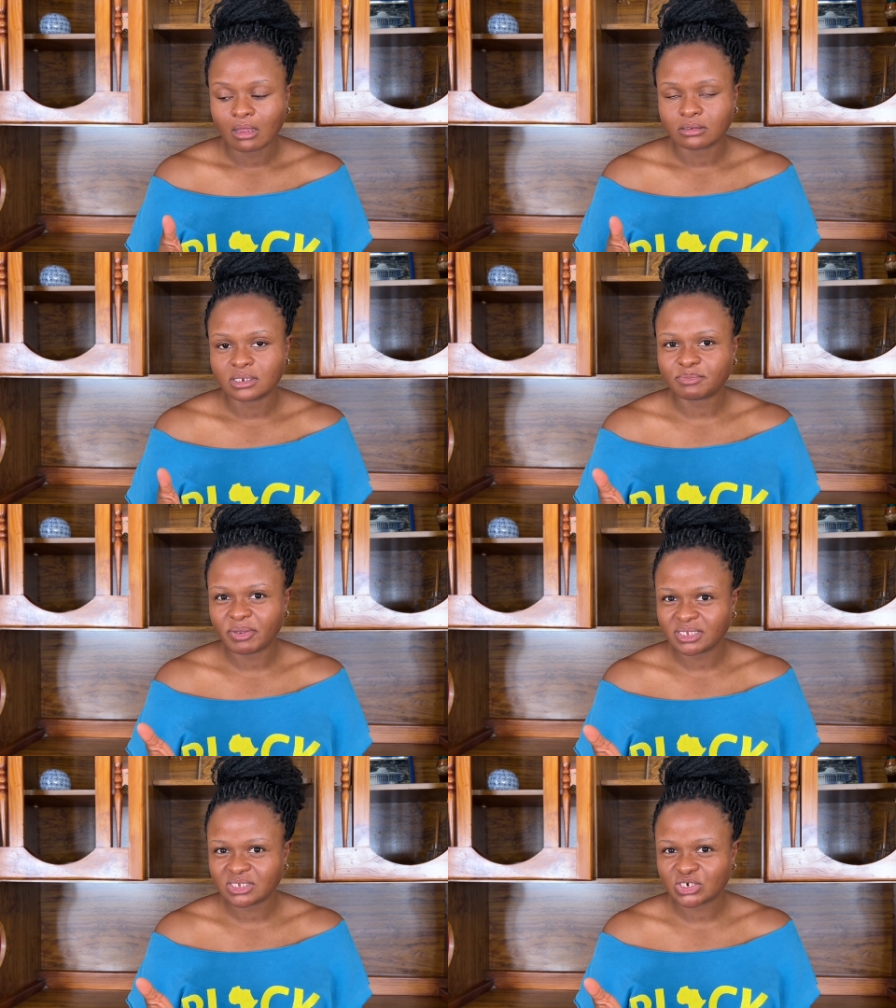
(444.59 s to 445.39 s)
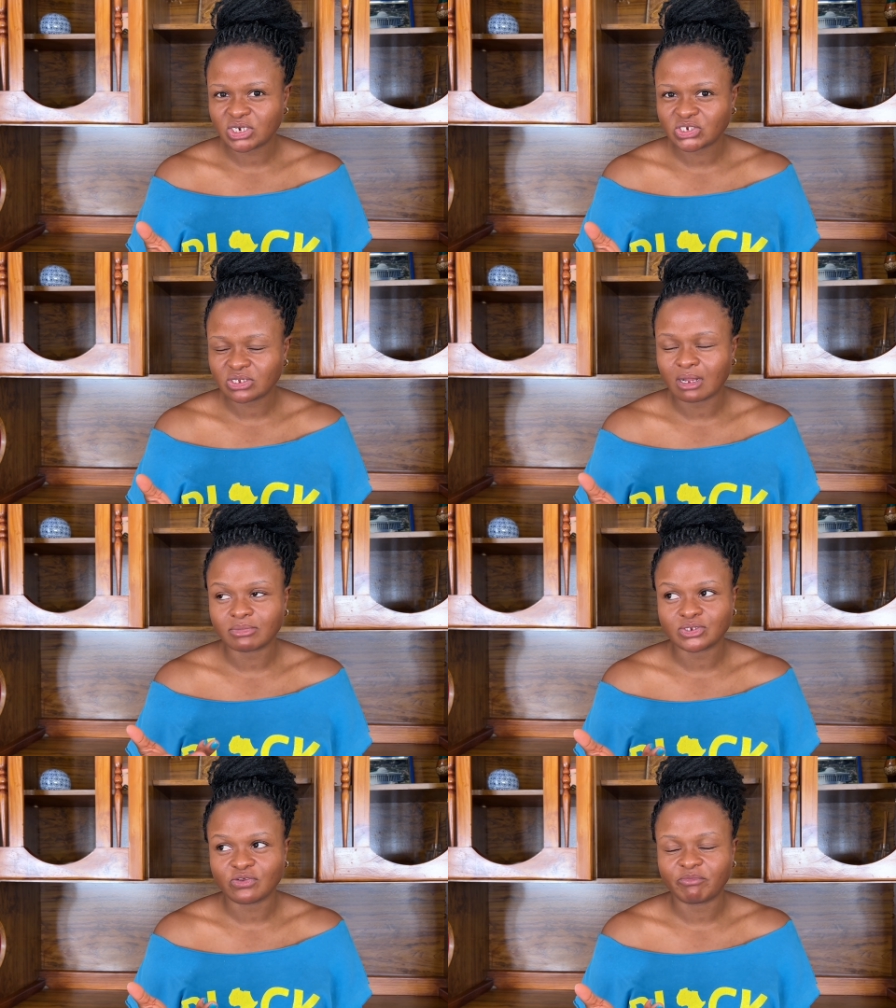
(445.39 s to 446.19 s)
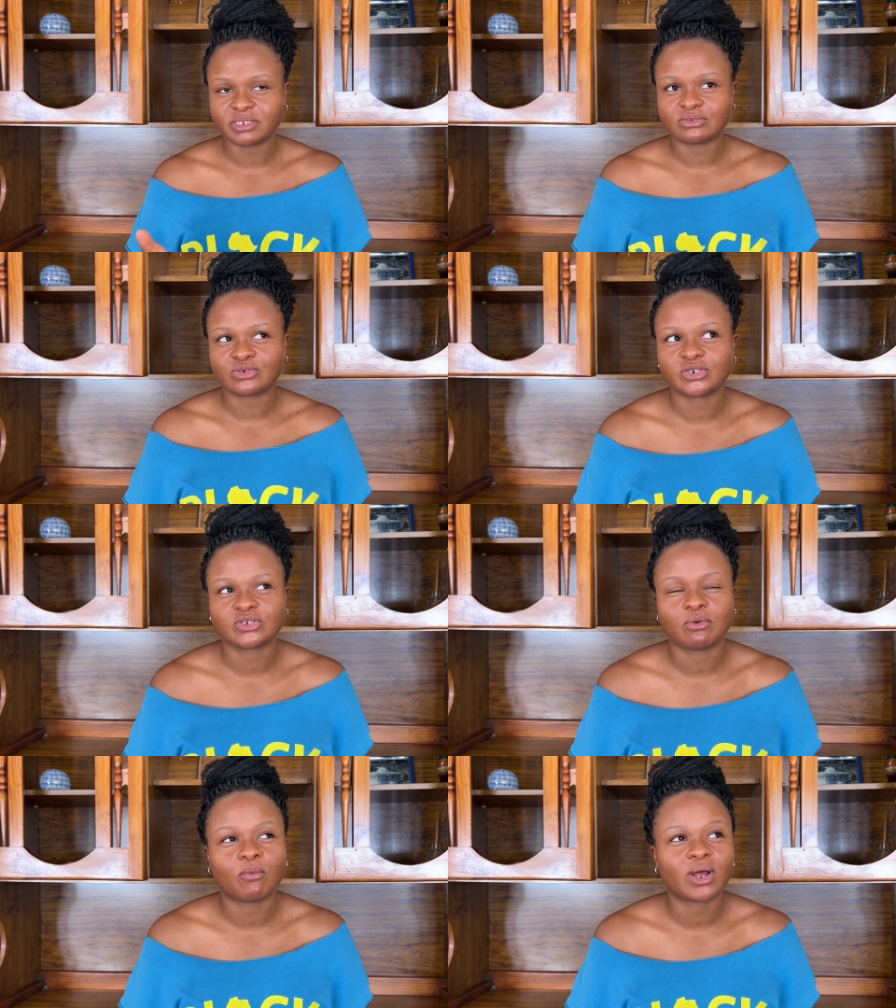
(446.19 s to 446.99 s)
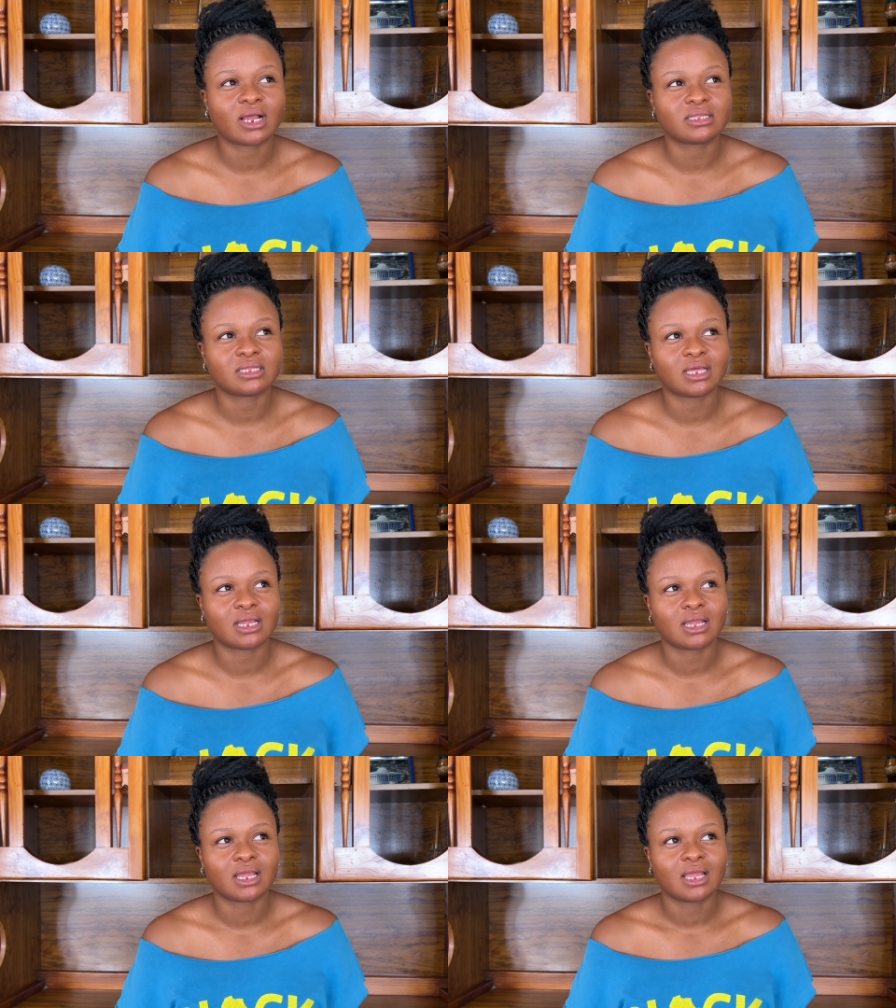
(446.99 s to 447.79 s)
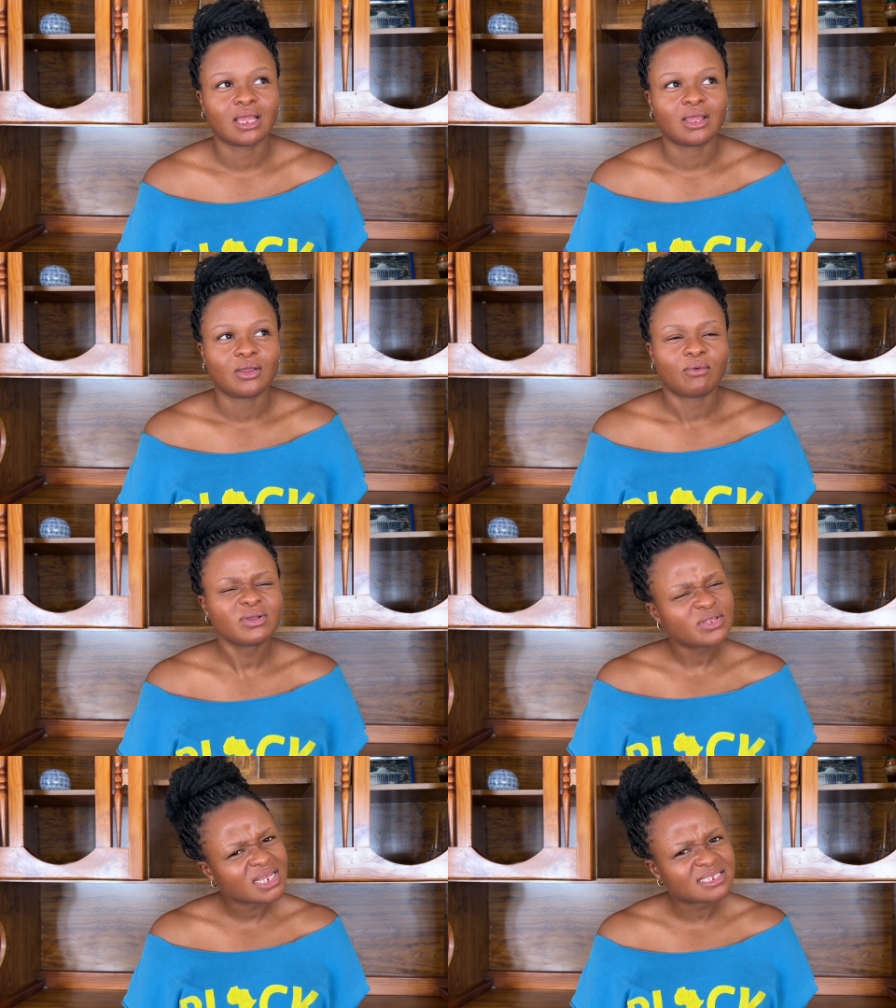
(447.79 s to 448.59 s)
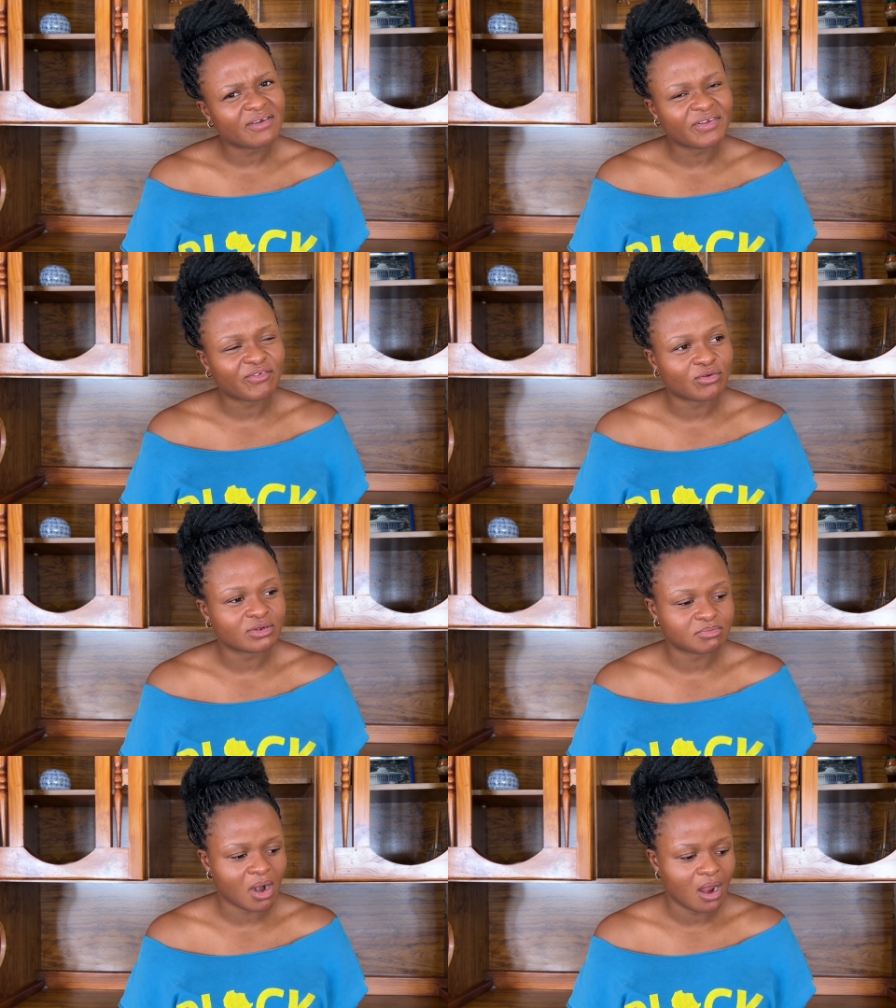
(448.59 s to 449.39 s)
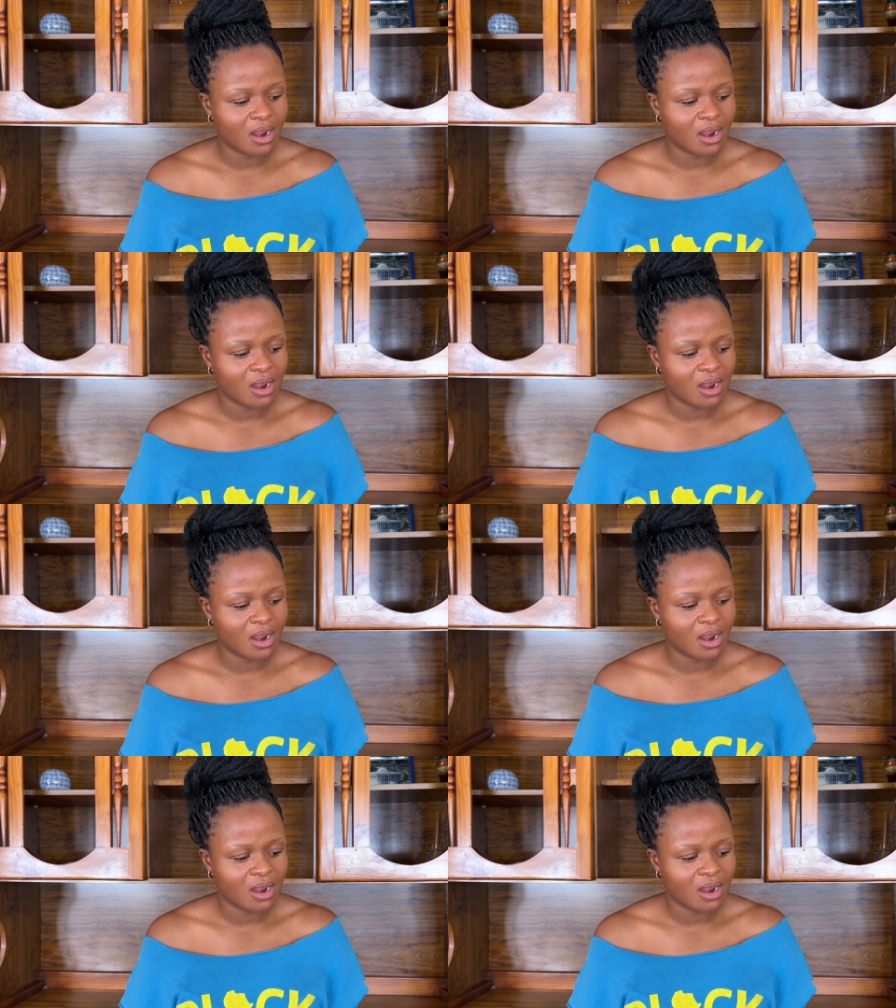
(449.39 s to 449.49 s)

Is beans traditional? I'm not sure if beans are traditional. What other thing? What do they serve at funerals, bro?